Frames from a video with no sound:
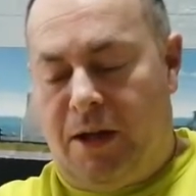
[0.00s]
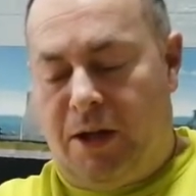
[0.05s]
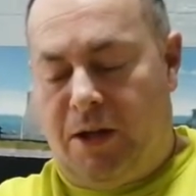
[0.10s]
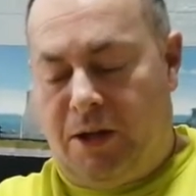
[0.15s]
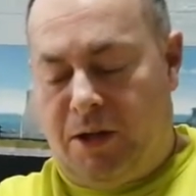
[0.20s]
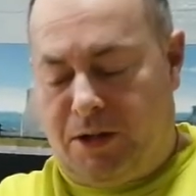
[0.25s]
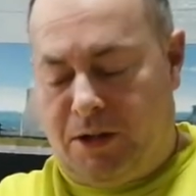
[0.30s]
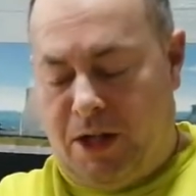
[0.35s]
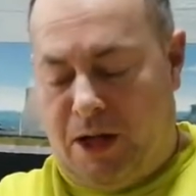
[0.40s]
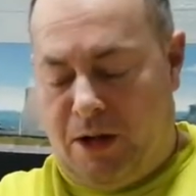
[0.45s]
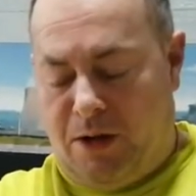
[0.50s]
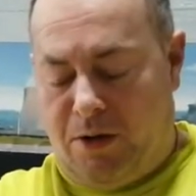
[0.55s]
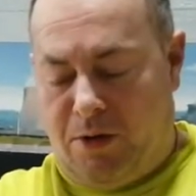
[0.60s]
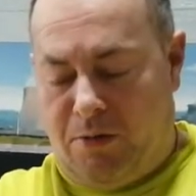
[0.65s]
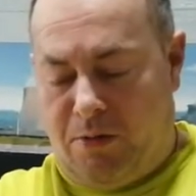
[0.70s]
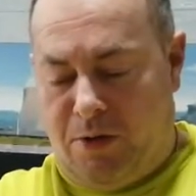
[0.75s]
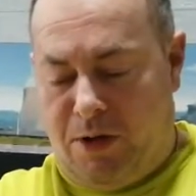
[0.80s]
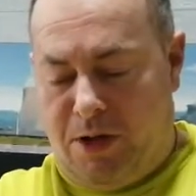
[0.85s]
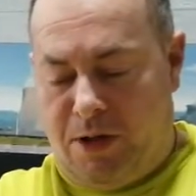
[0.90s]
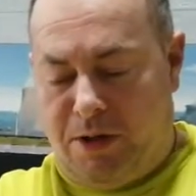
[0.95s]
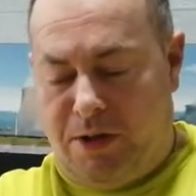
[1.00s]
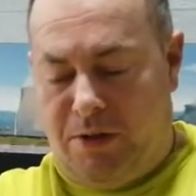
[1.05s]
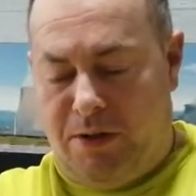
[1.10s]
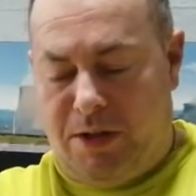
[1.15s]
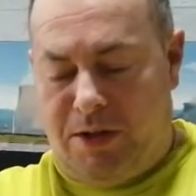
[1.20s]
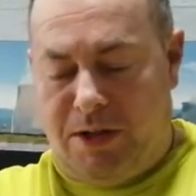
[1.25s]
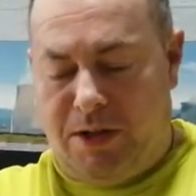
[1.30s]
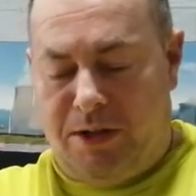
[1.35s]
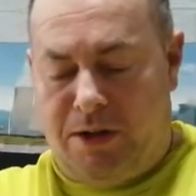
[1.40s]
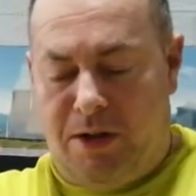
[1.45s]
So what you do
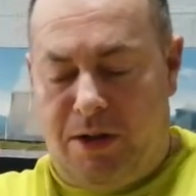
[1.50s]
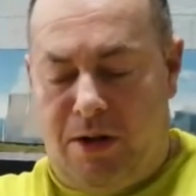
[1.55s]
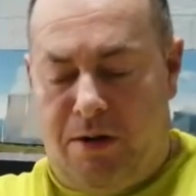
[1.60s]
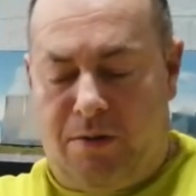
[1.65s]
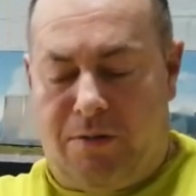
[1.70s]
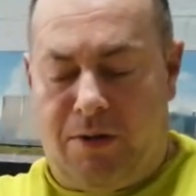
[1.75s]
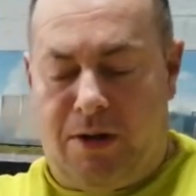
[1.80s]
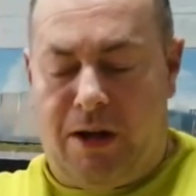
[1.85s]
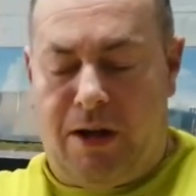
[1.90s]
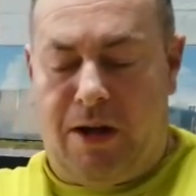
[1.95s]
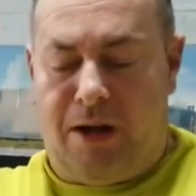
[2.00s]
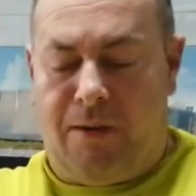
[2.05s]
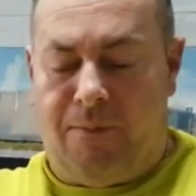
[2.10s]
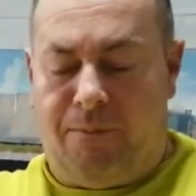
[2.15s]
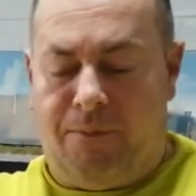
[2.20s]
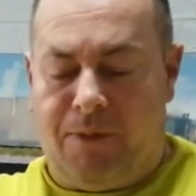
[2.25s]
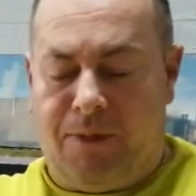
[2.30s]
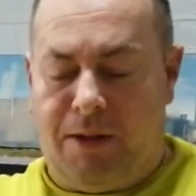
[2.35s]
is this turf colour.